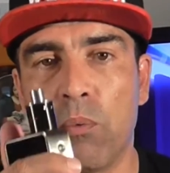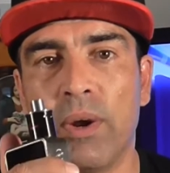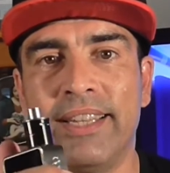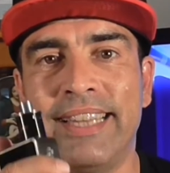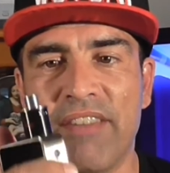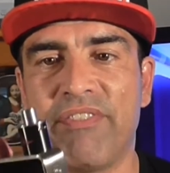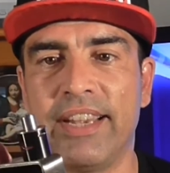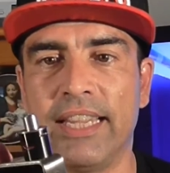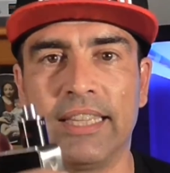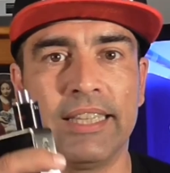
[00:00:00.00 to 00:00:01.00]
I would
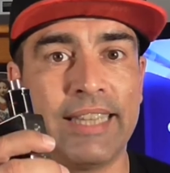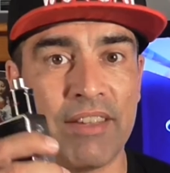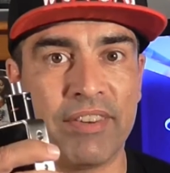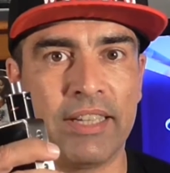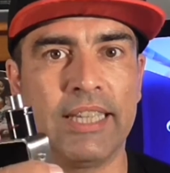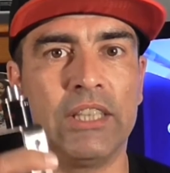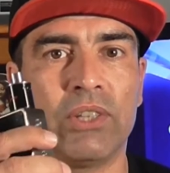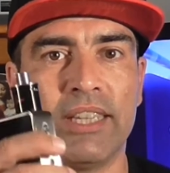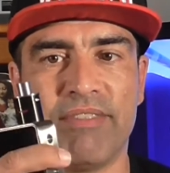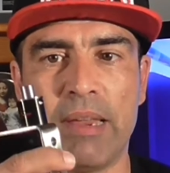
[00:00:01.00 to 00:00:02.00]
definitely
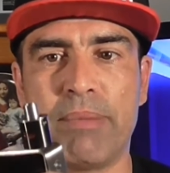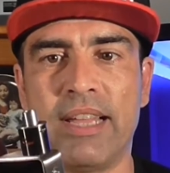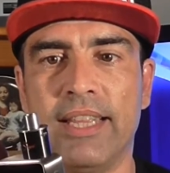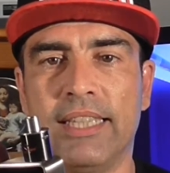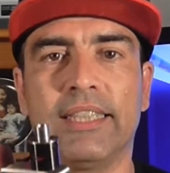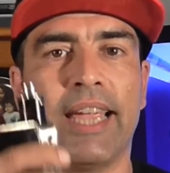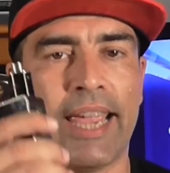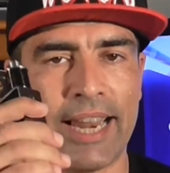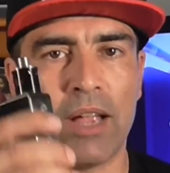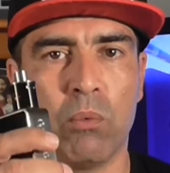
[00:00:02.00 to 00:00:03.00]
enjoy the vape on
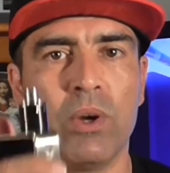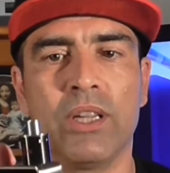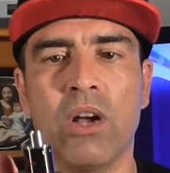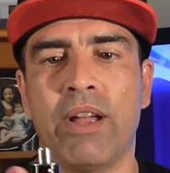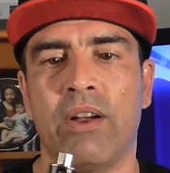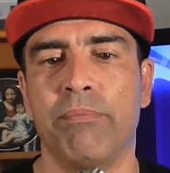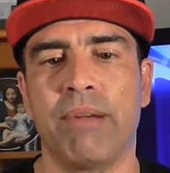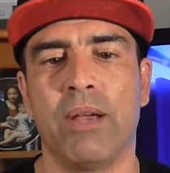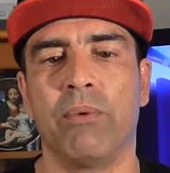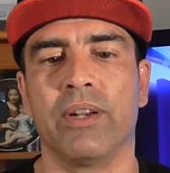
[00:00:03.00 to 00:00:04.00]
this, and I would go out
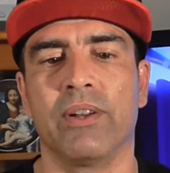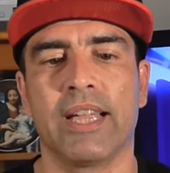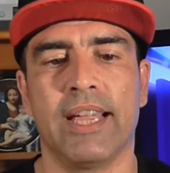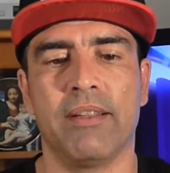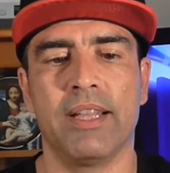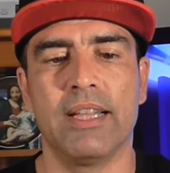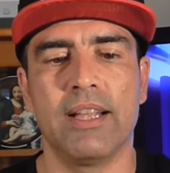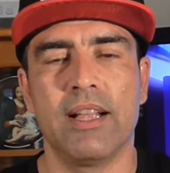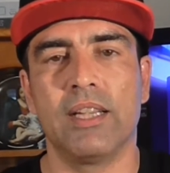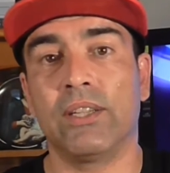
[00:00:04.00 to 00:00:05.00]
and buy one, okay?
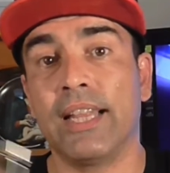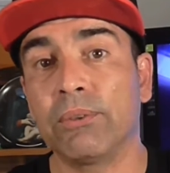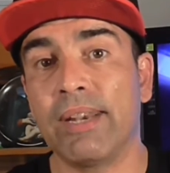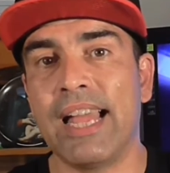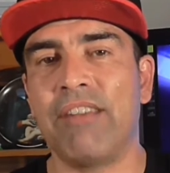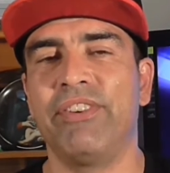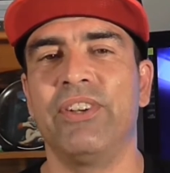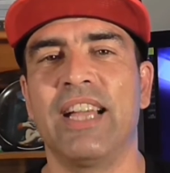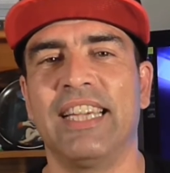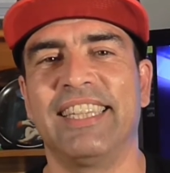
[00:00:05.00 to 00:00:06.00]
So that's what I have
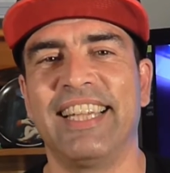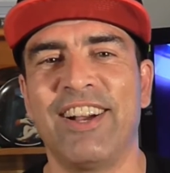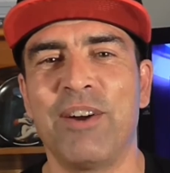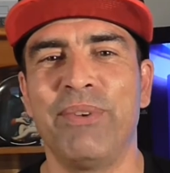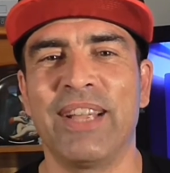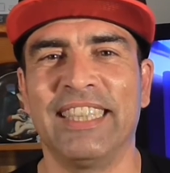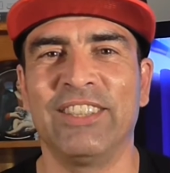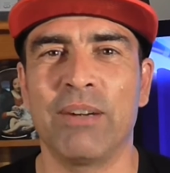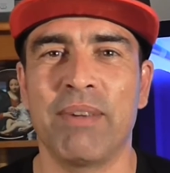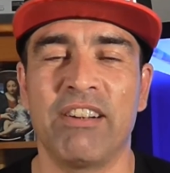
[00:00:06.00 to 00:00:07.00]
for you guys today. I hope you
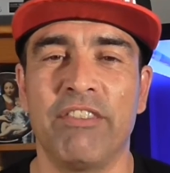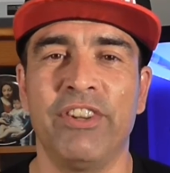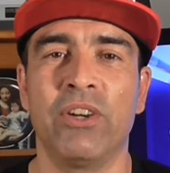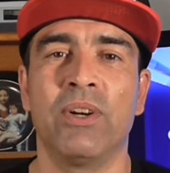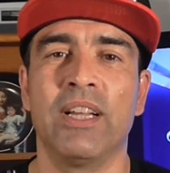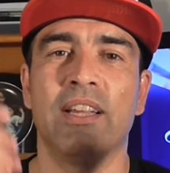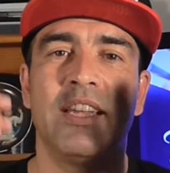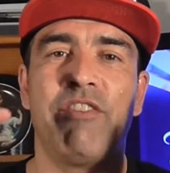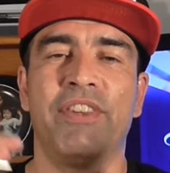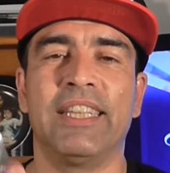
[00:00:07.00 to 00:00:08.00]
guys enjoyed my review.
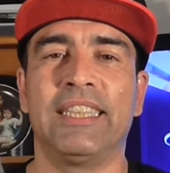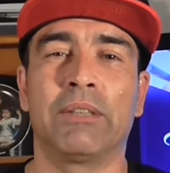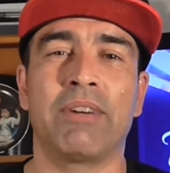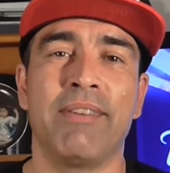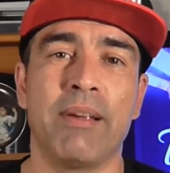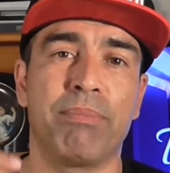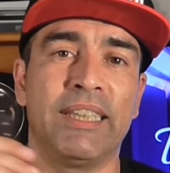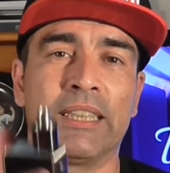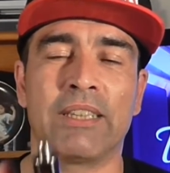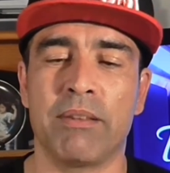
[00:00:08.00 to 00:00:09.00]
If you didn't subscribe yet,
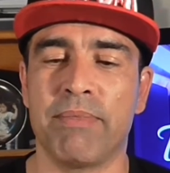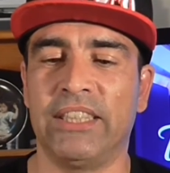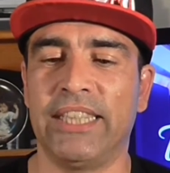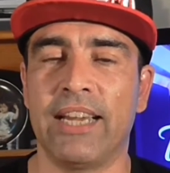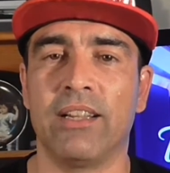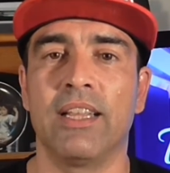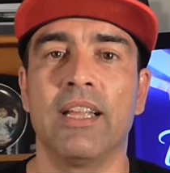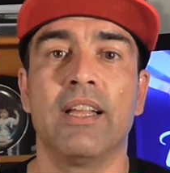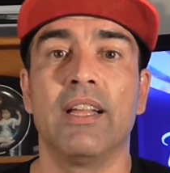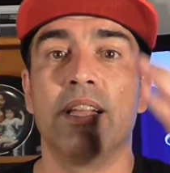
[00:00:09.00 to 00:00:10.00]
please subscribe to my
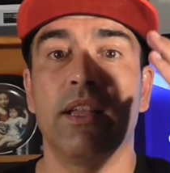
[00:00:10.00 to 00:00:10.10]
channel.